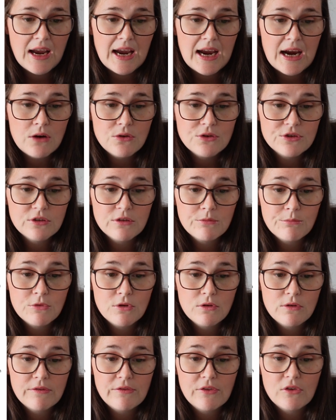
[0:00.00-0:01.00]
how to
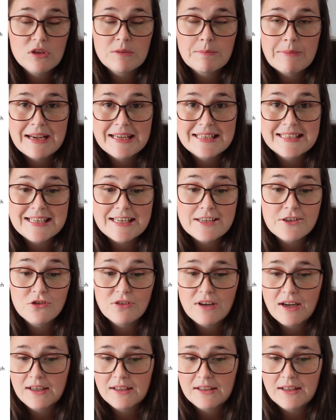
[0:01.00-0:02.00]
remove those pesky
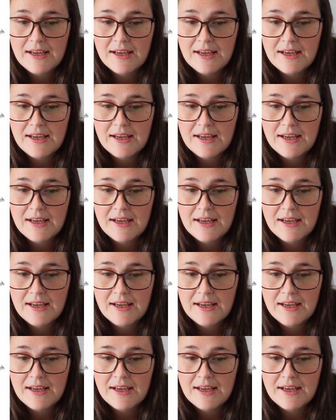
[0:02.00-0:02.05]
drag